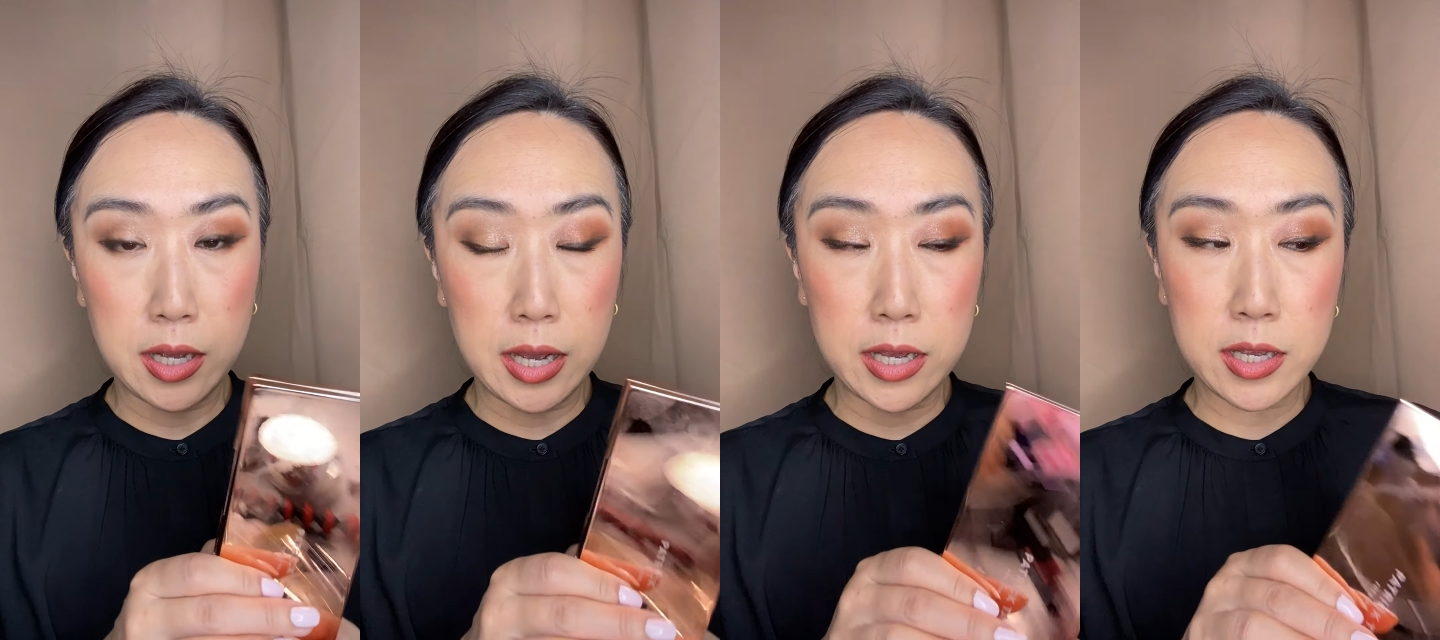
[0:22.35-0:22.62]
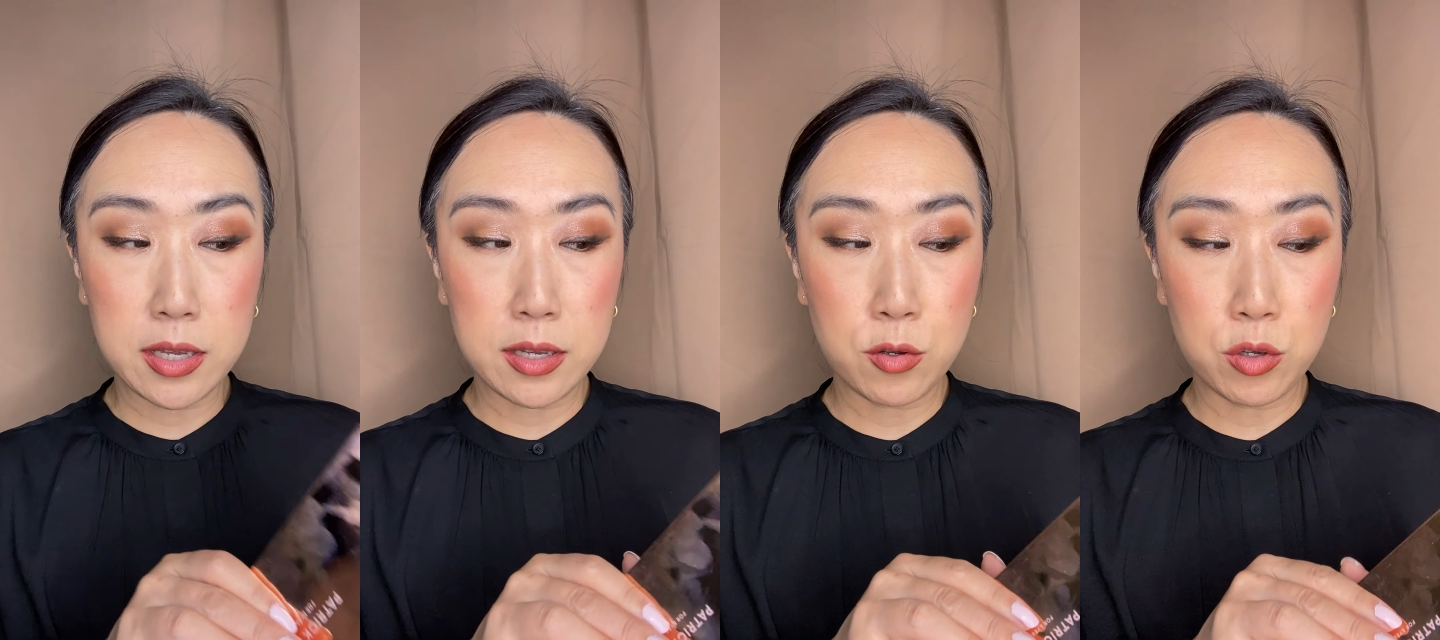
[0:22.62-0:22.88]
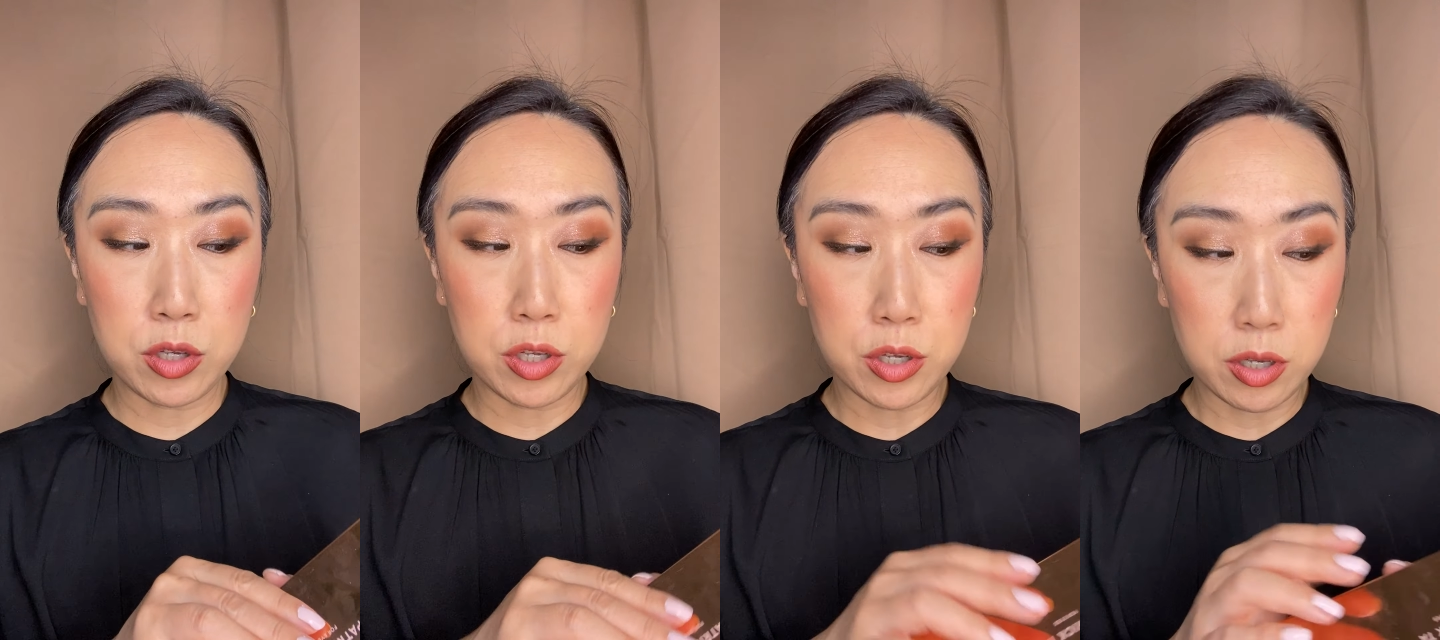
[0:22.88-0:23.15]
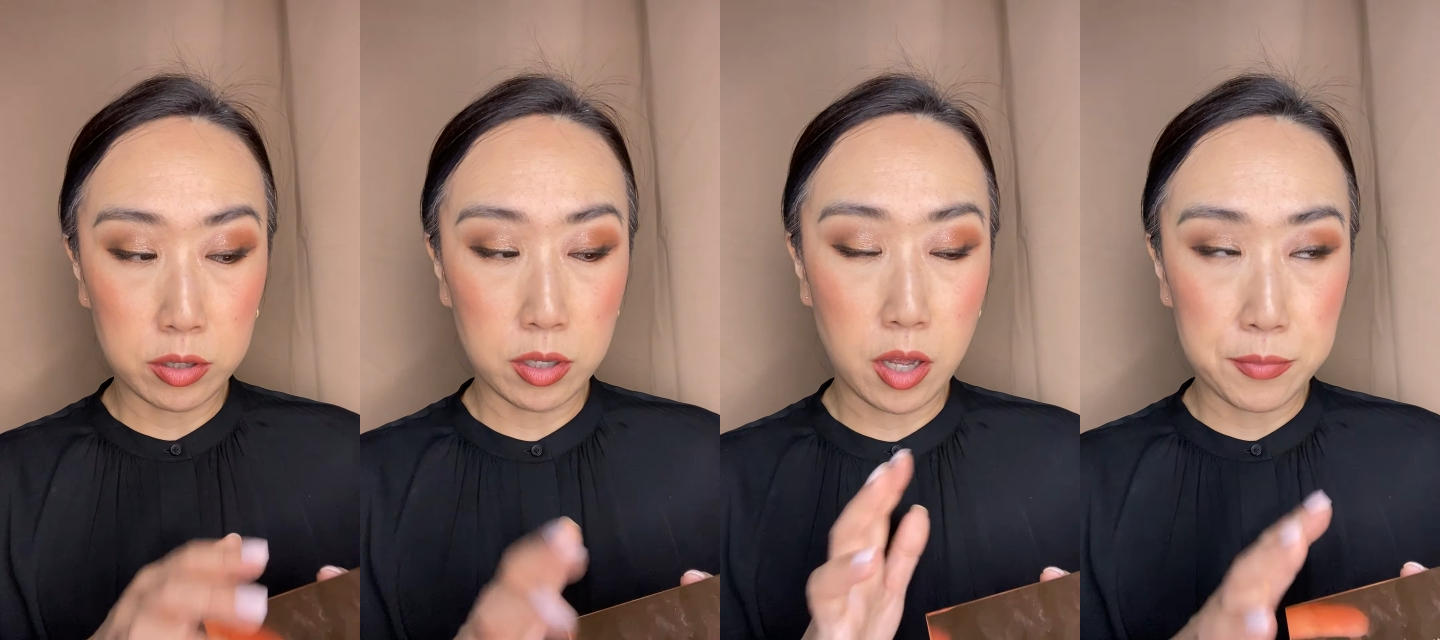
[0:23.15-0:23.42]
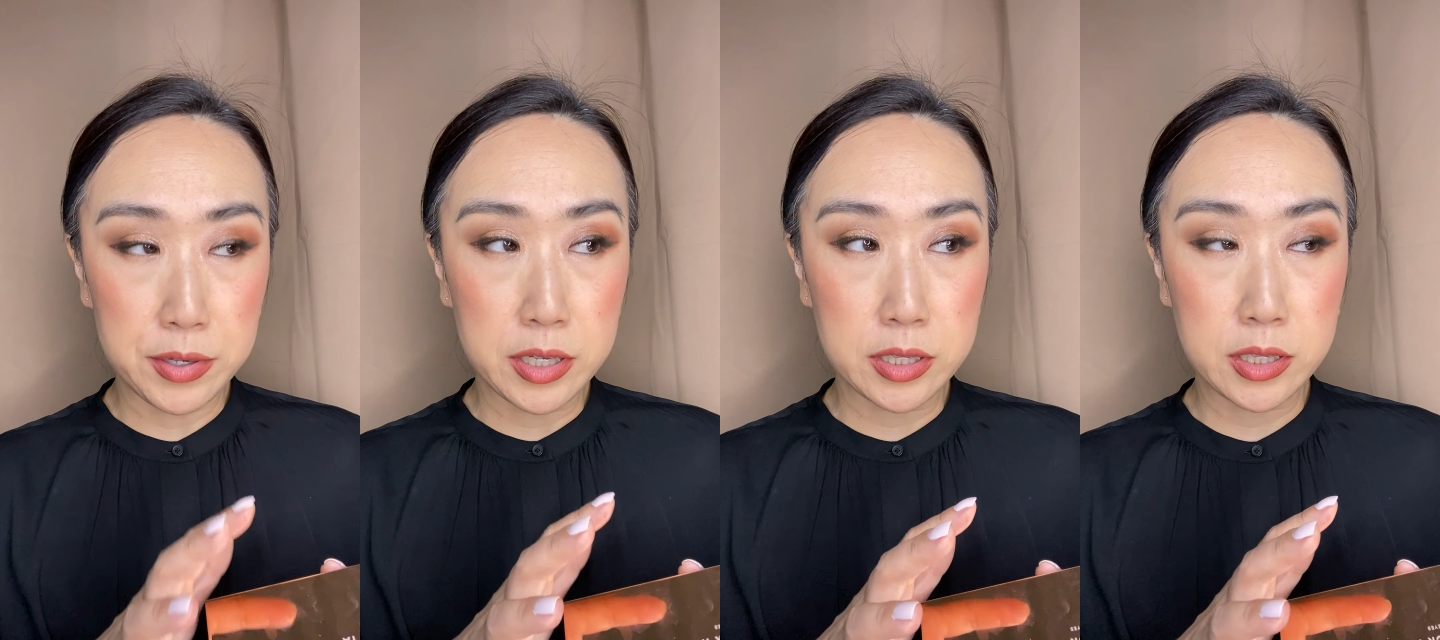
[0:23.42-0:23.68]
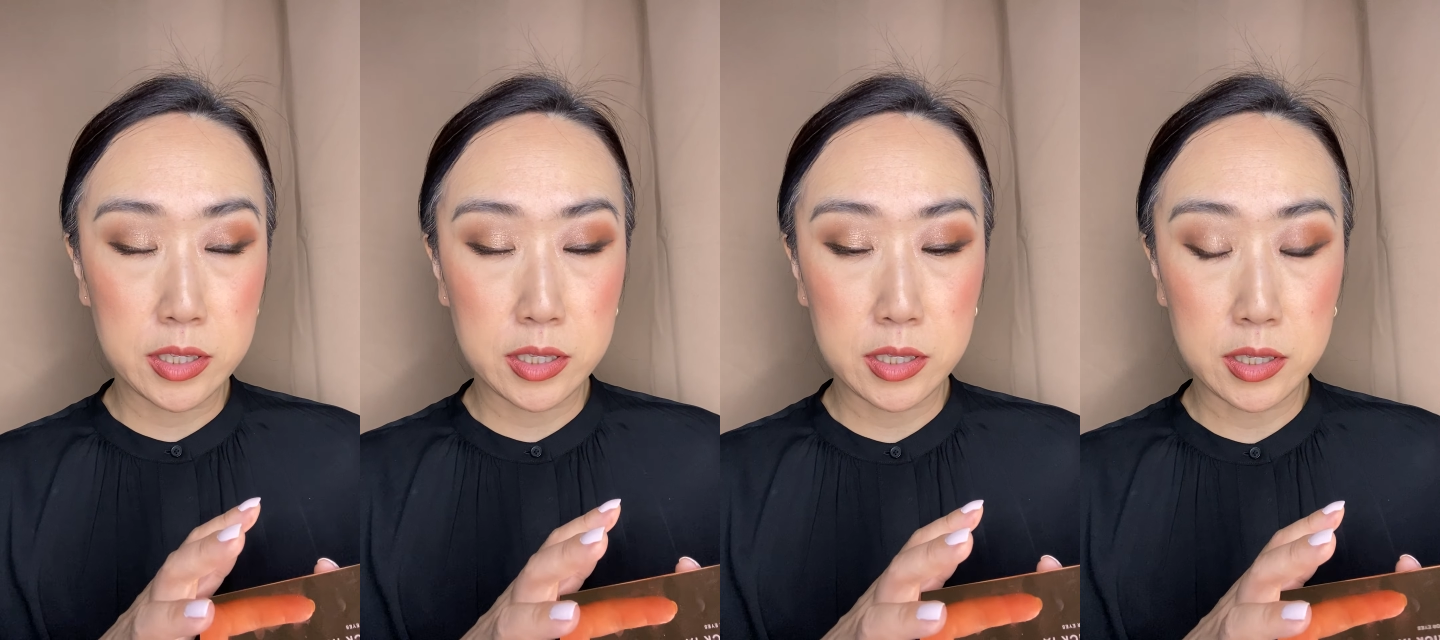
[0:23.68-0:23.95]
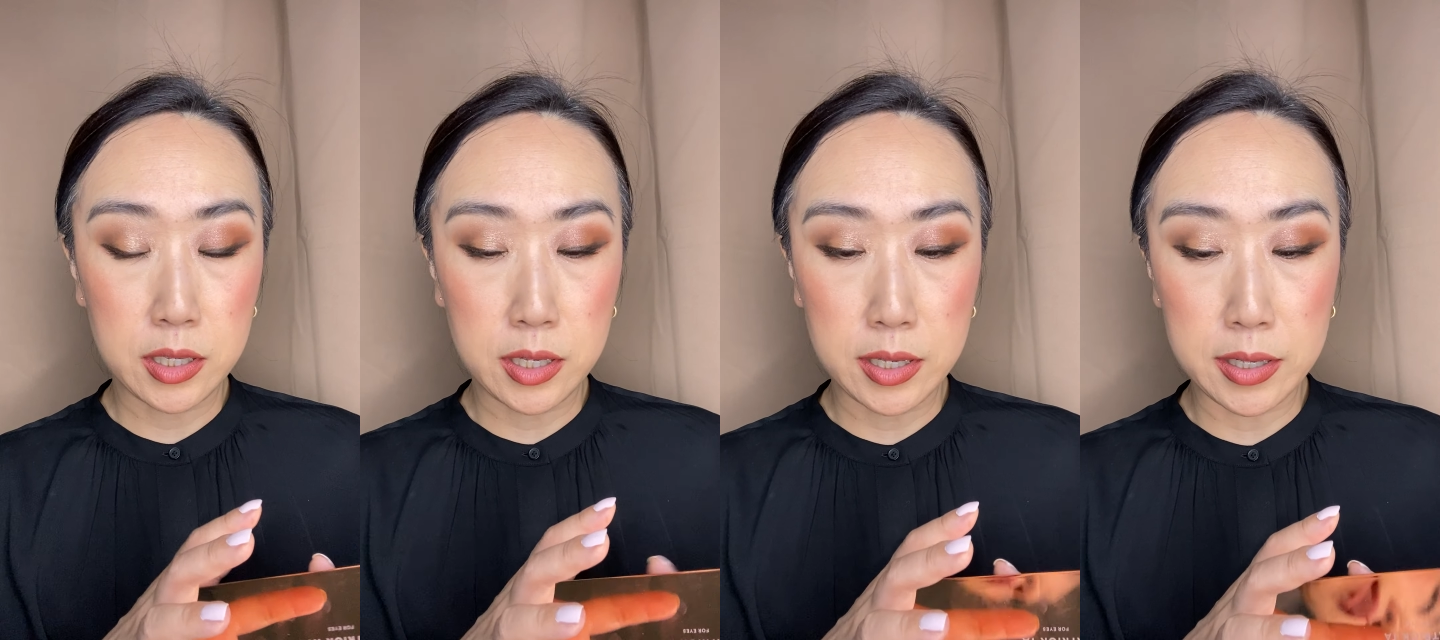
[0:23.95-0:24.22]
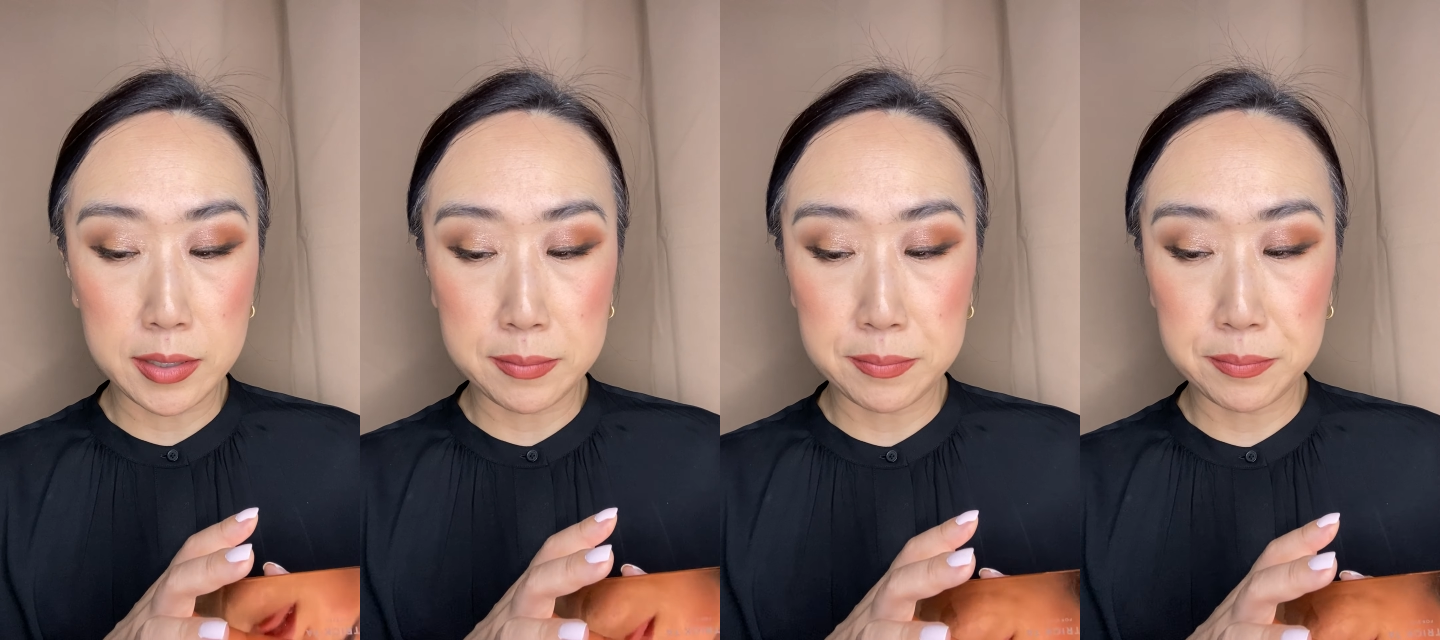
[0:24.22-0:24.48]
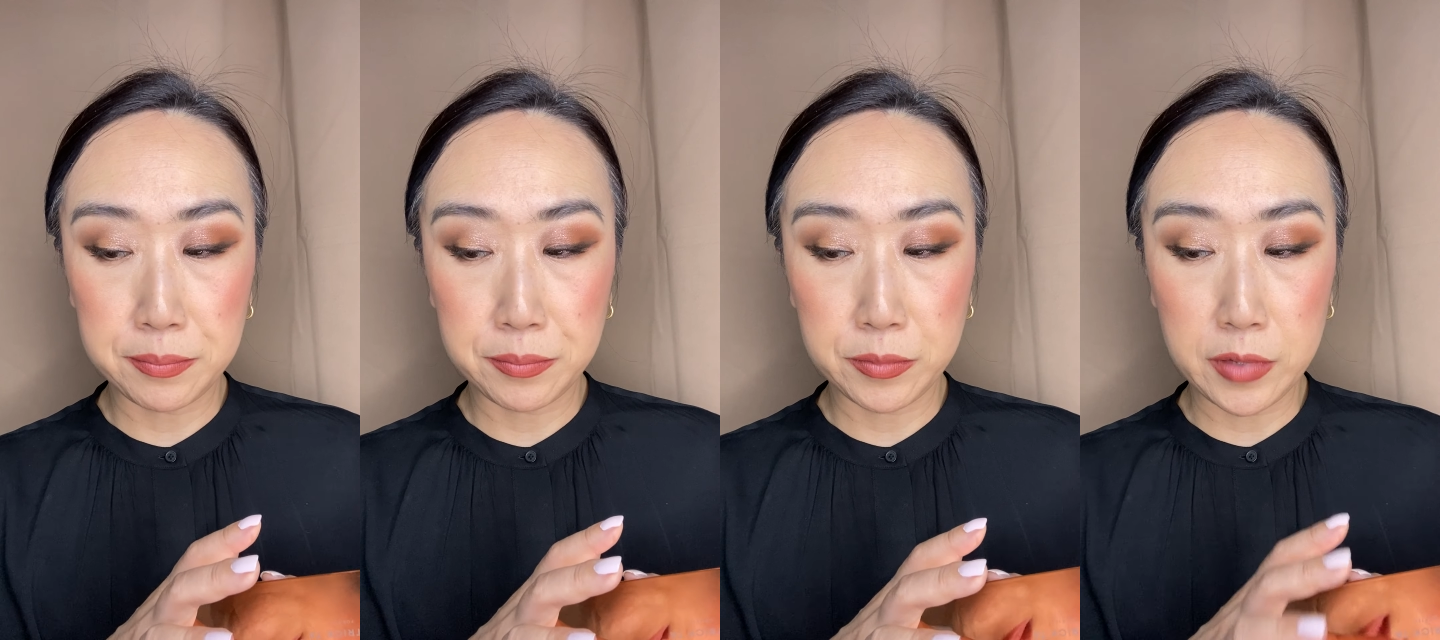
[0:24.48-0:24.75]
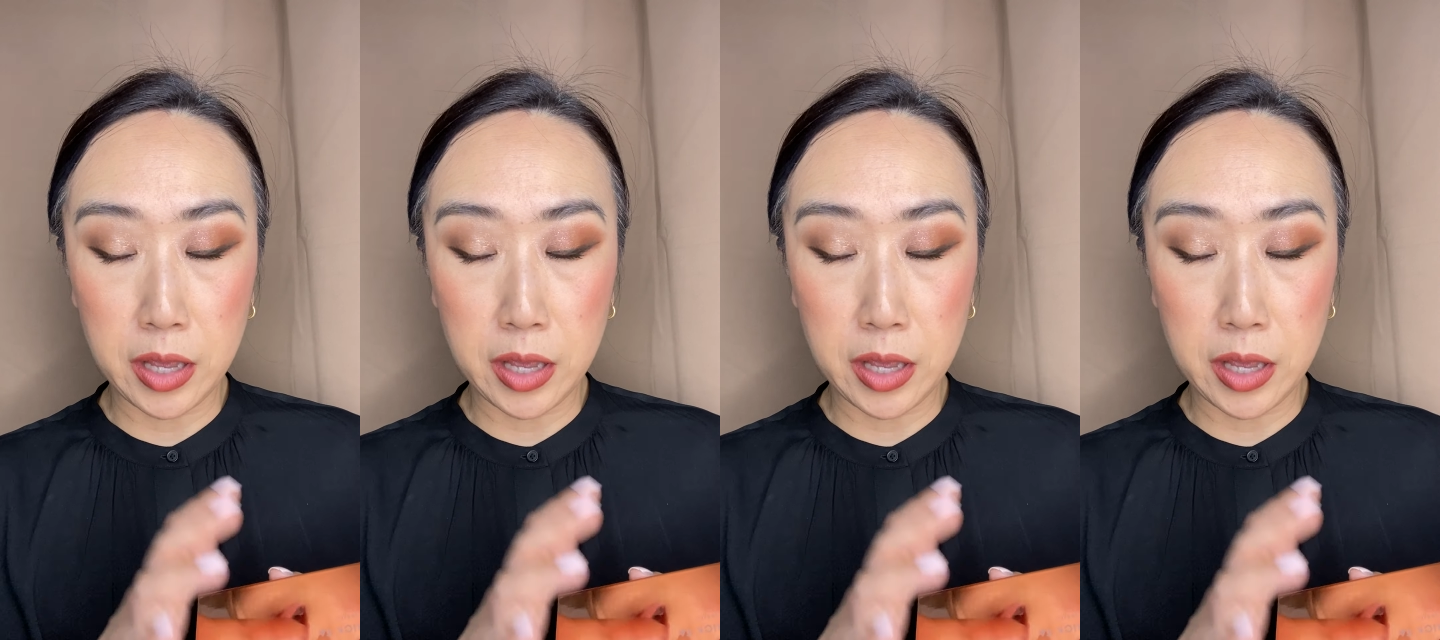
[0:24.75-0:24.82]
I love it um,